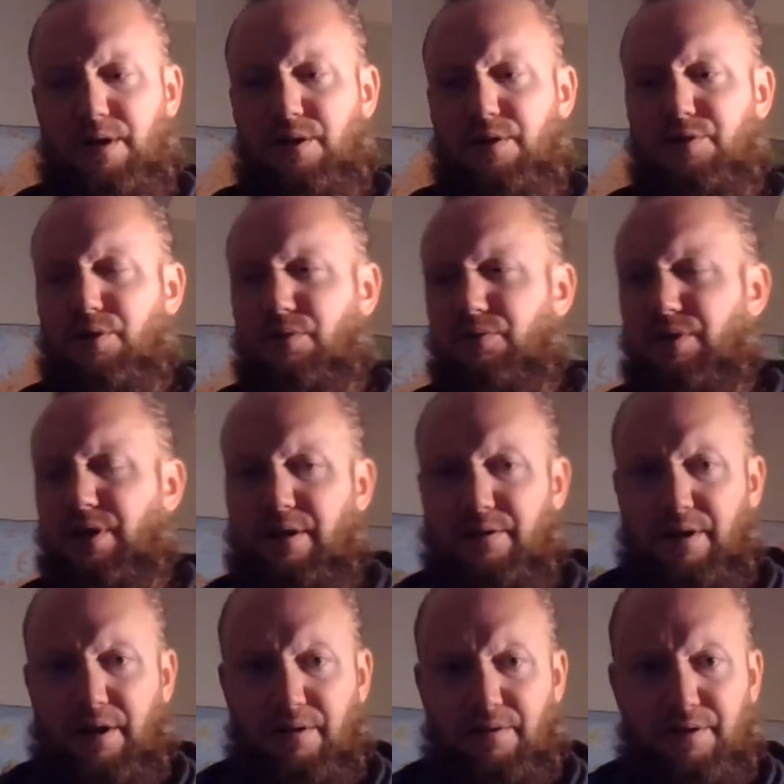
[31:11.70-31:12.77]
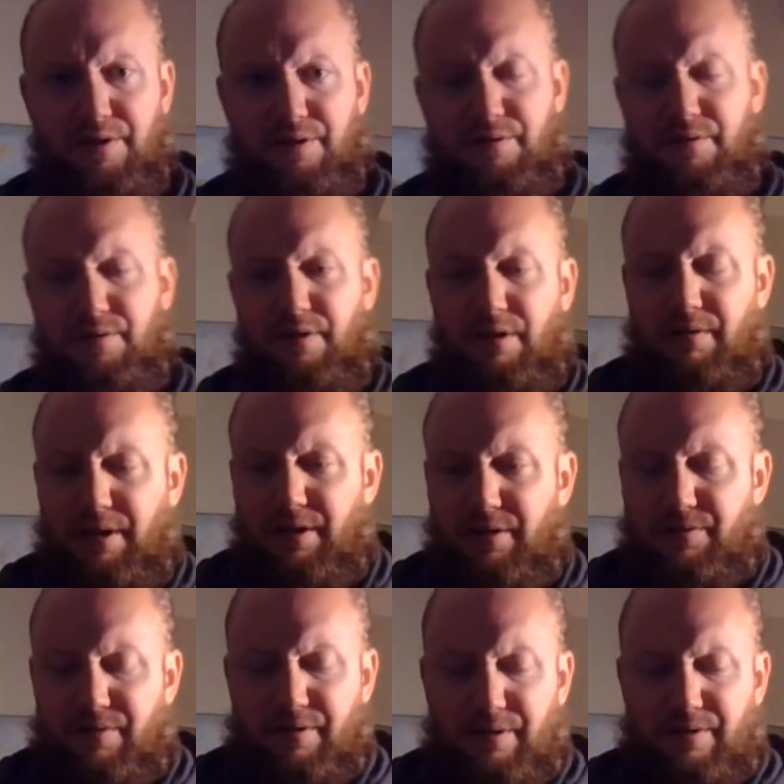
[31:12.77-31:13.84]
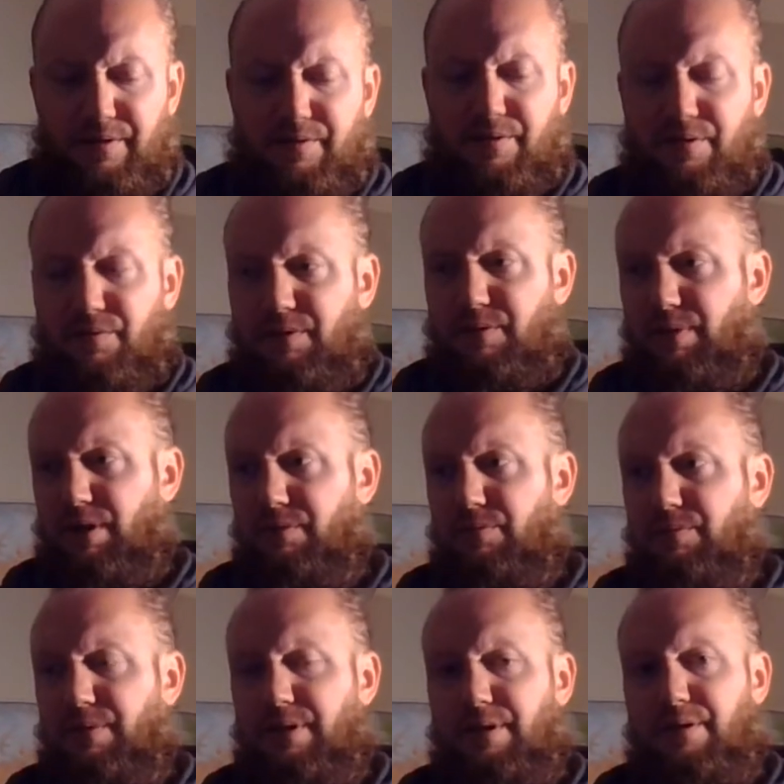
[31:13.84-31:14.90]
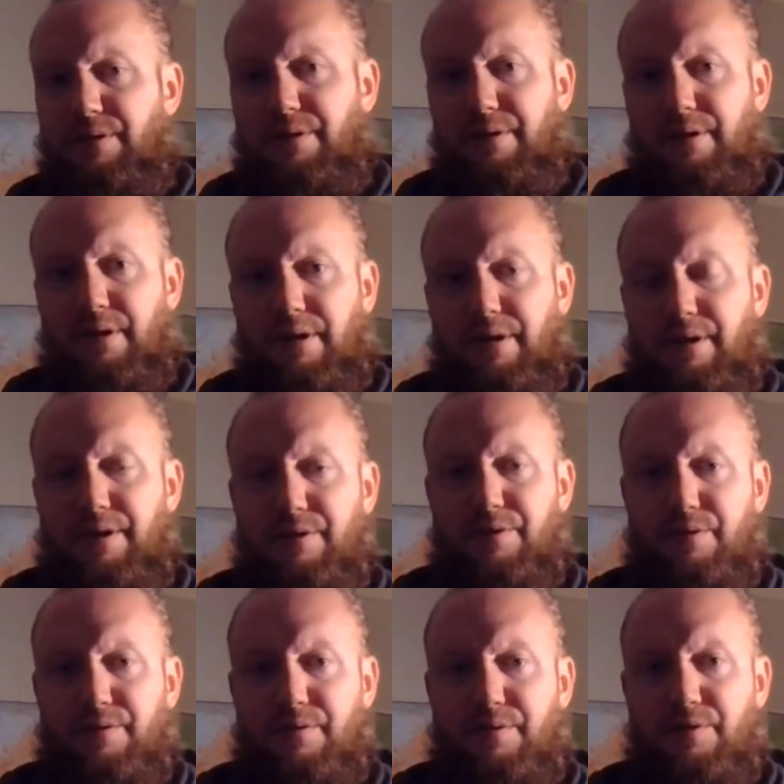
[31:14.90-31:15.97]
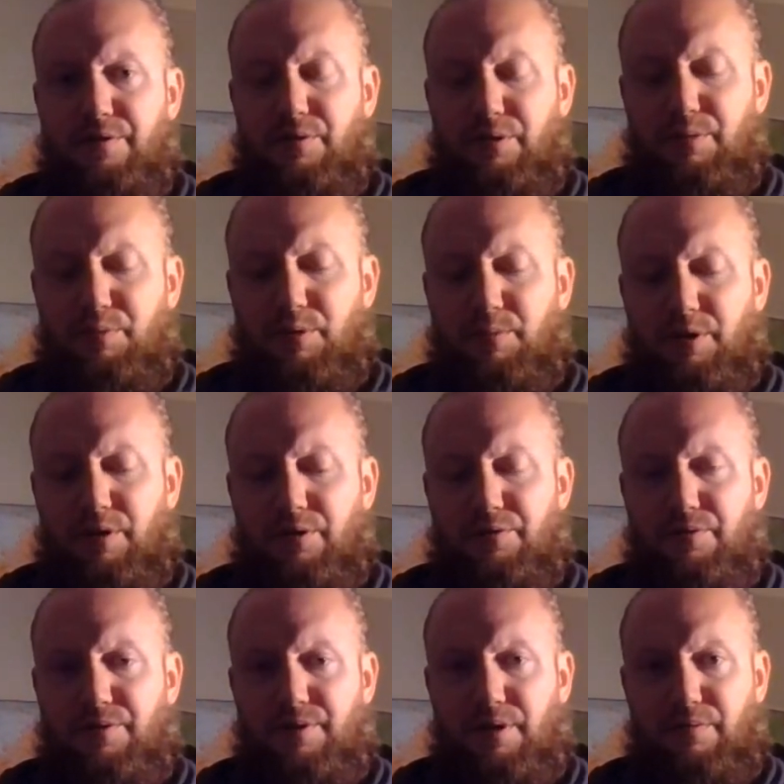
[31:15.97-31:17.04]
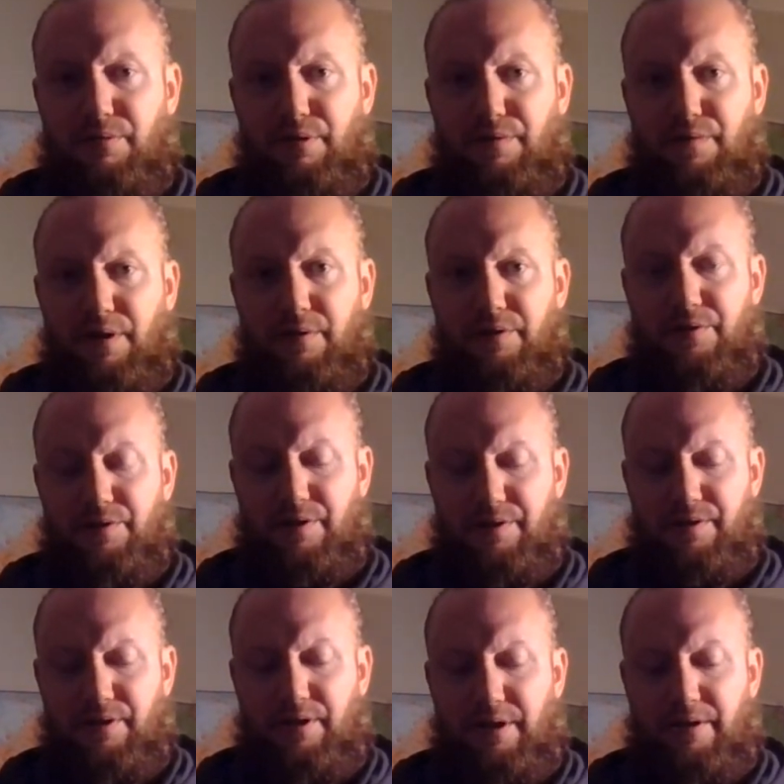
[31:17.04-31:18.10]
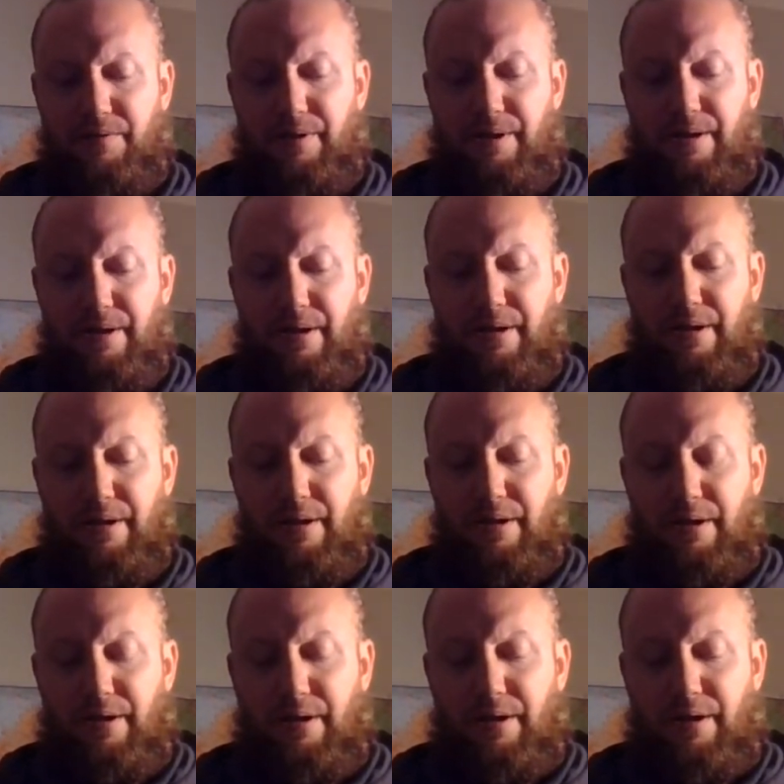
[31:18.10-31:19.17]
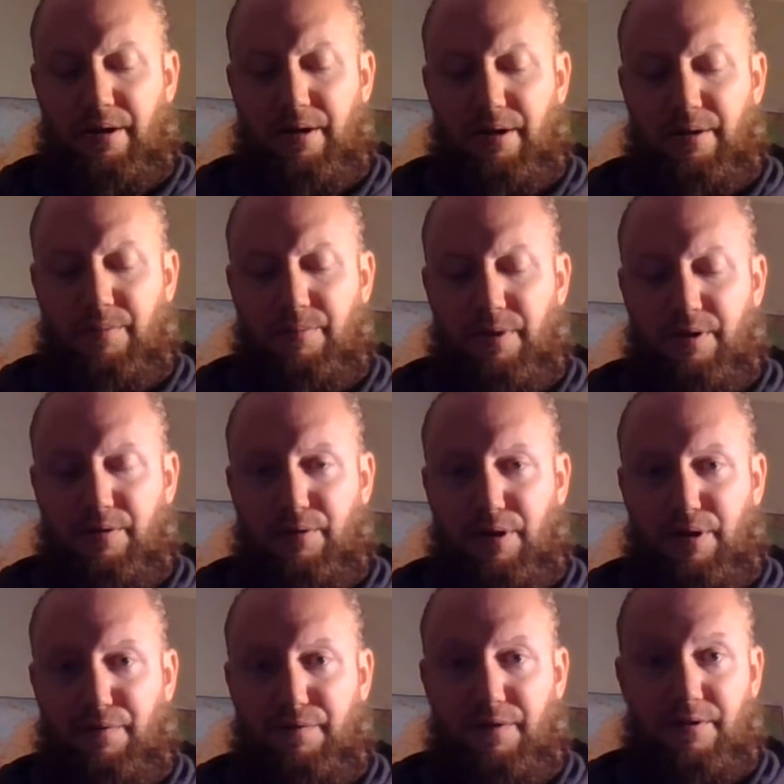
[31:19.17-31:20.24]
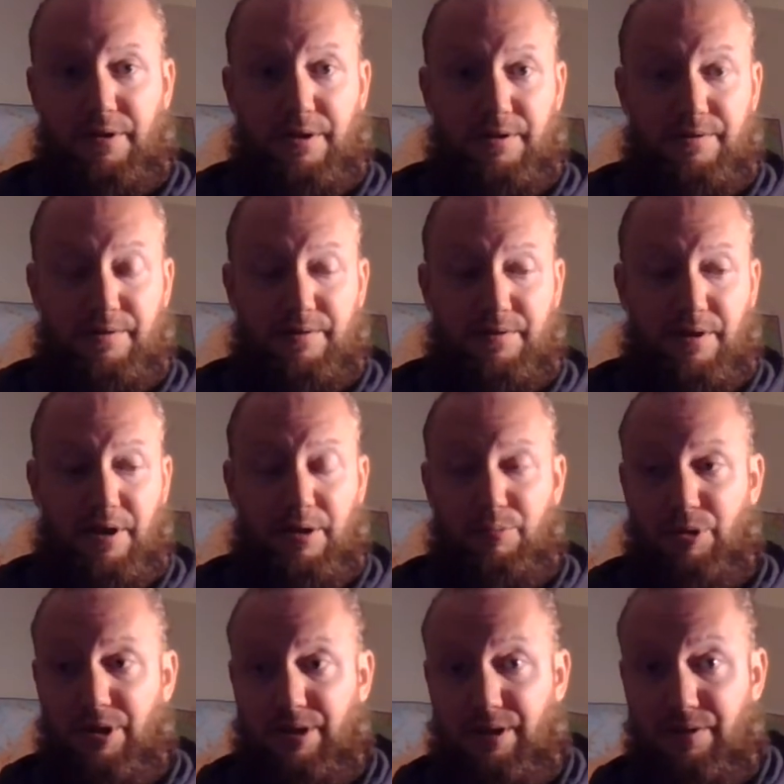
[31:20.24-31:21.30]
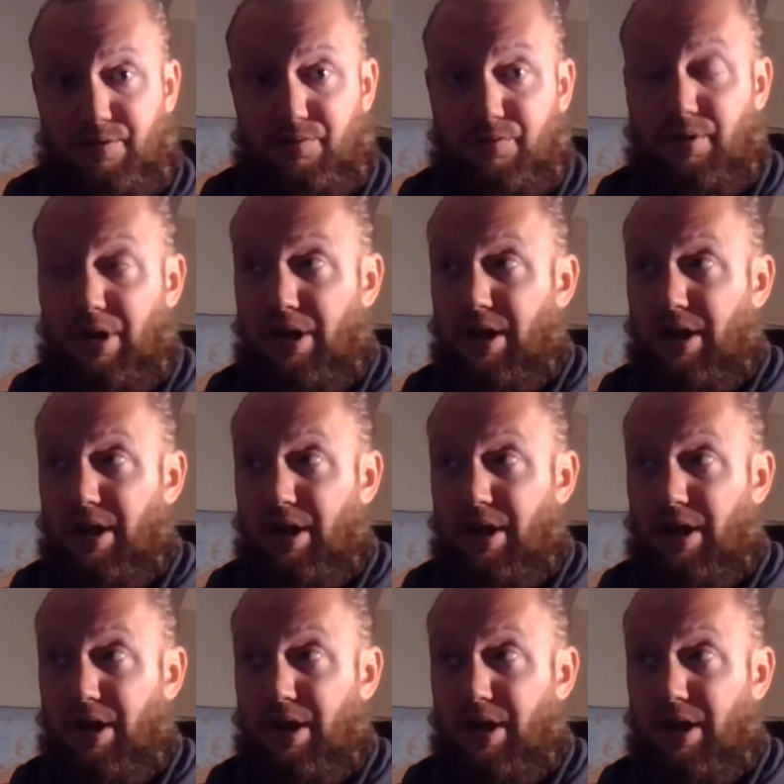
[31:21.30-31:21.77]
So Darren Anderson is doing probably, he's the only permaculturist I really found in Genesee County. I don't know how fair that is to say, but he's,